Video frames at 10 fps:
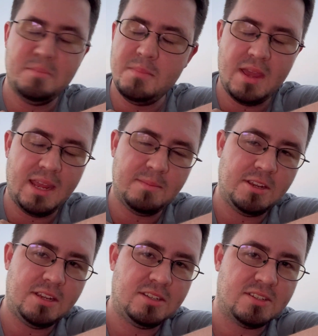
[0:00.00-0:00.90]

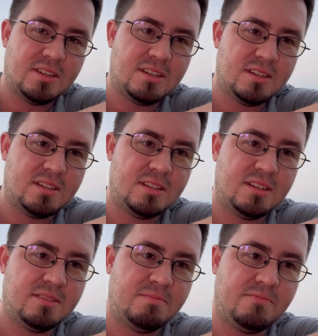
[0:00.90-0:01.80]
maybe
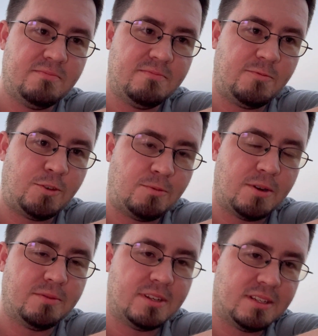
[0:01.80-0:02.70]
to
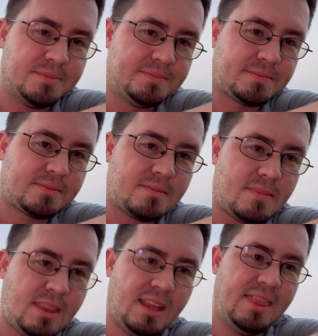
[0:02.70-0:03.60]
Verona.
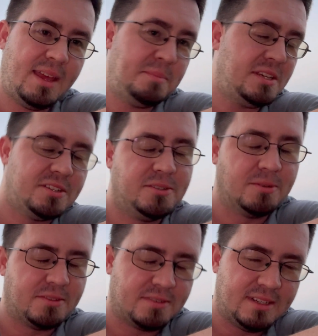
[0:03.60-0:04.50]
That'd be 2
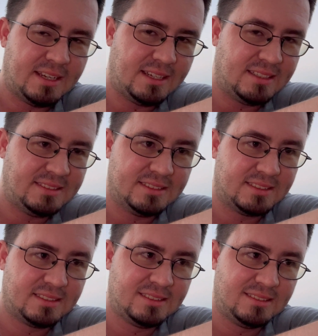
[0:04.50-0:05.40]
or 3 days,
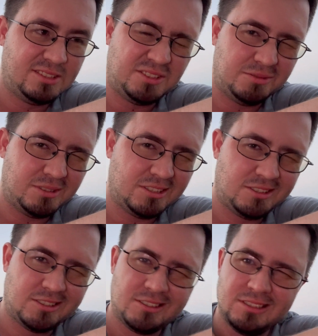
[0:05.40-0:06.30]
2-ish.
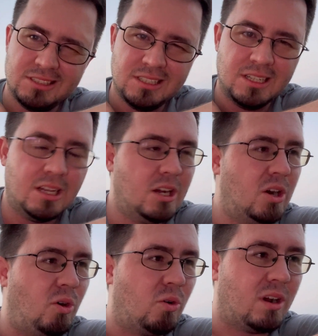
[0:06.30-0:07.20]

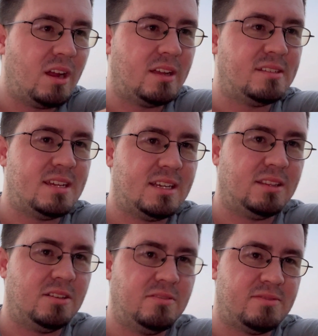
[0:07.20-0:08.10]
Or I could take a
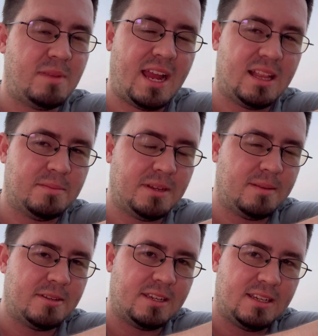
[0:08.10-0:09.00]
load from
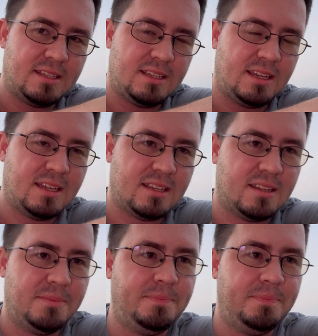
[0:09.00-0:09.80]
Alabama to Indiana,